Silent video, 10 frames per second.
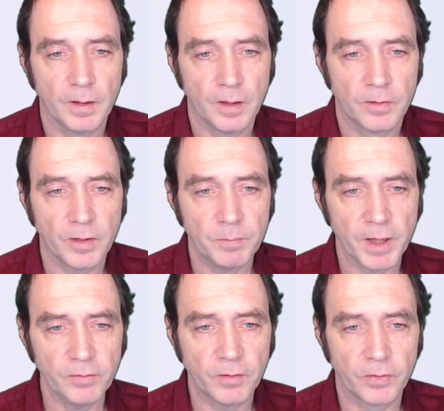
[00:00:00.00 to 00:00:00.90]
Then,
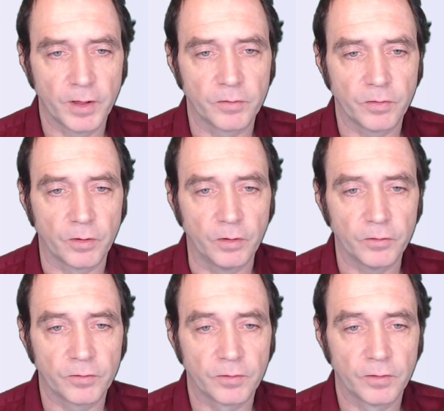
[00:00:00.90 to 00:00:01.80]
based on those
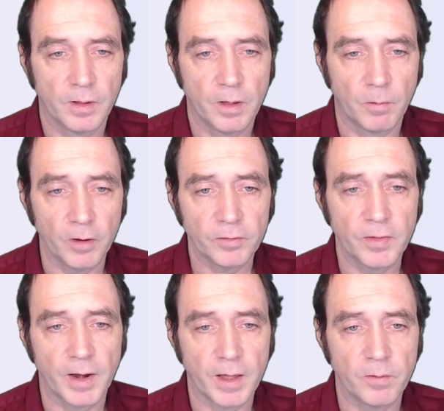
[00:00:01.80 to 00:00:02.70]
thoughts, we're asking the
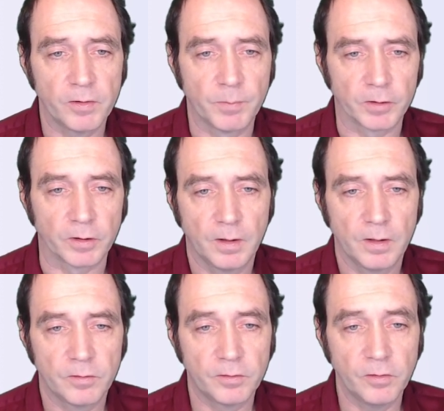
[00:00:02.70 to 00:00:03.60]
language model
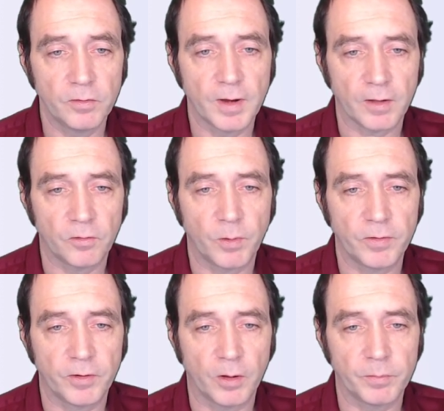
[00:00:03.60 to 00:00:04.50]
to choose the next
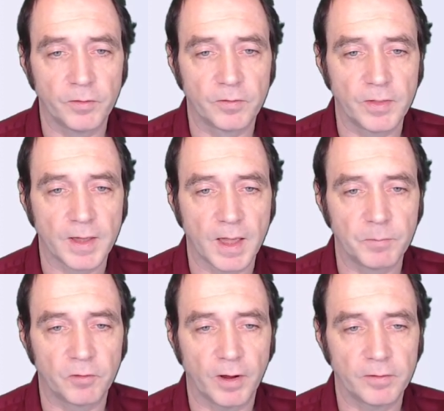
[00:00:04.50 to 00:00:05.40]
20 options in the game
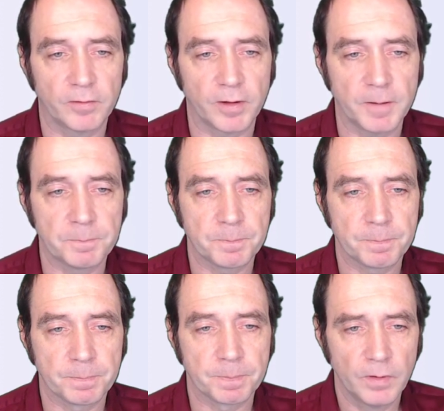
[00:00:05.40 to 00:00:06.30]
strategy.
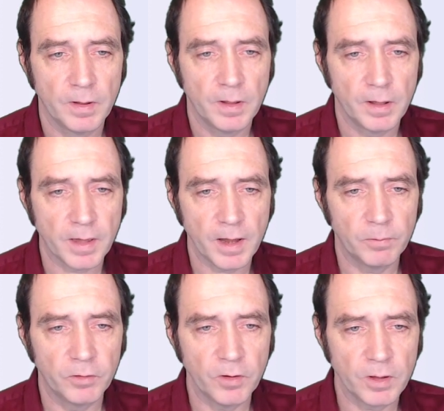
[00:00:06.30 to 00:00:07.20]
Again, we're
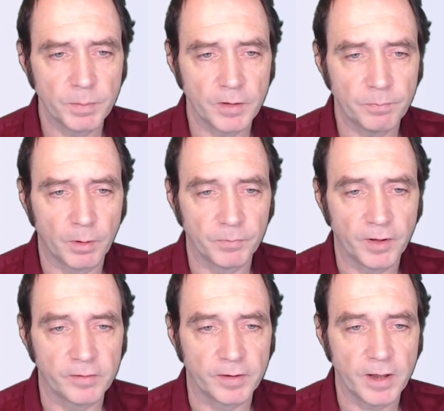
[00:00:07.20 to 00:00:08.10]
doing a bit of prompt
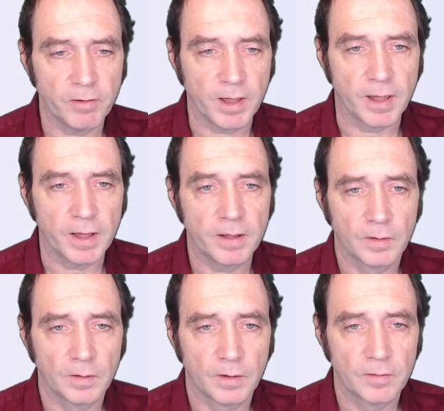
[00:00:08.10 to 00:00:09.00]
engineering here,
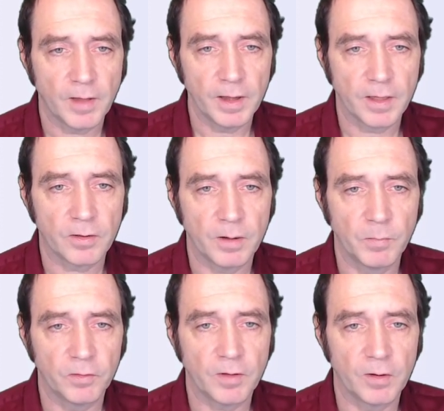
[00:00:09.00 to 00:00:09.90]
telling it that it
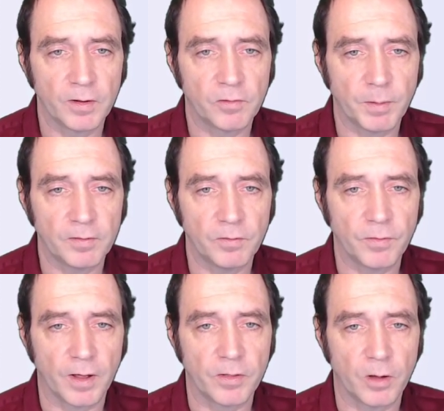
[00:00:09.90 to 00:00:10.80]
must only
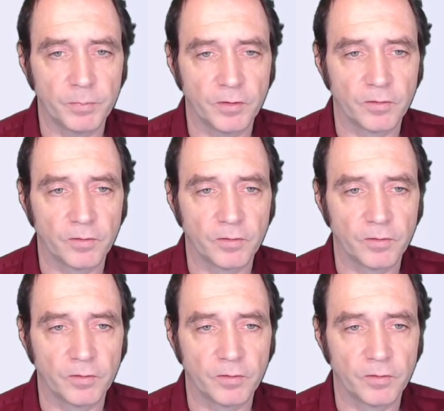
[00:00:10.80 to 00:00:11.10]
specify the options